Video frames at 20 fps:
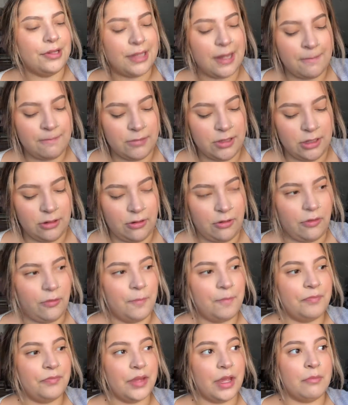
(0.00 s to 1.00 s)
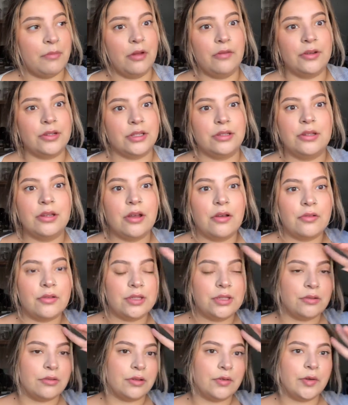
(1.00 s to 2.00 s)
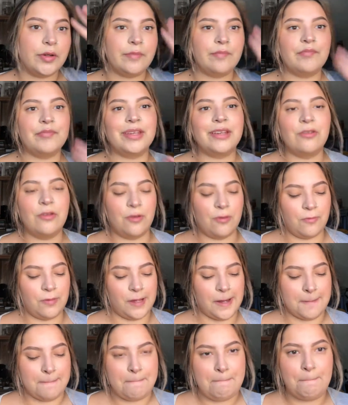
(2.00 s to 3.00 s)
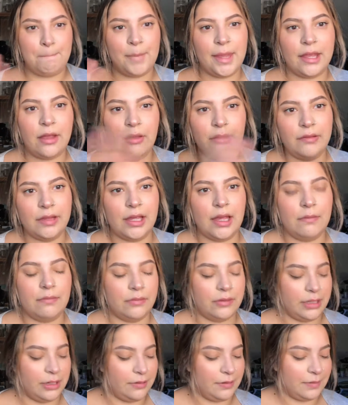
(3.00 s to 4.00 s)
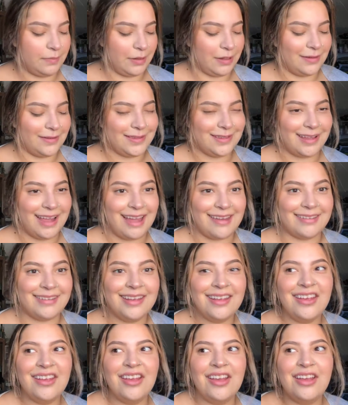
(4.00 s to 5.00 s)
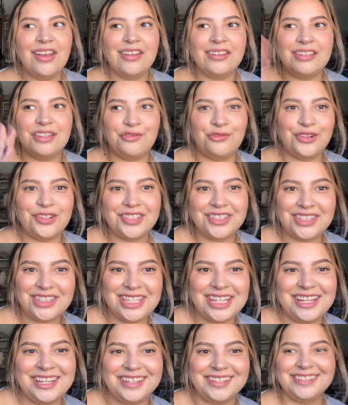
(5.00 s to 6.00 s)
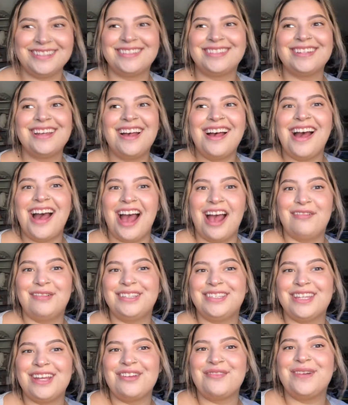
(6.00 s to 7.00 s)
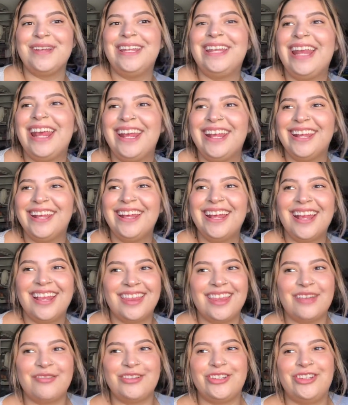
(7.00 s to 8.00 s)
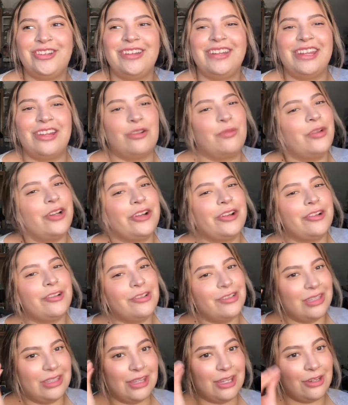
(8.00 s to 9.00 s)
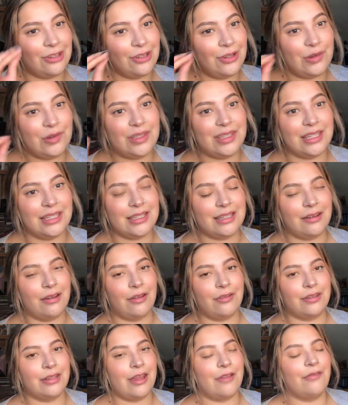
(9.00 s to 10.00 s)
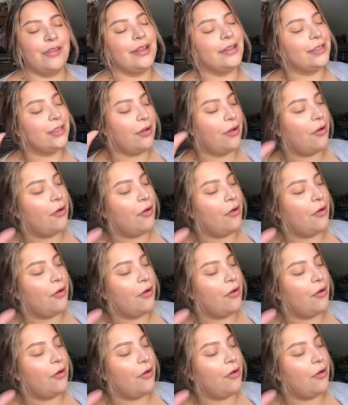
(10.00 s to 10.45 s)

I'm overdue to go to one. I go every couple of years because, again, different scenes. I was there when they were shooting Gilmore Girls, the new season on Netflix.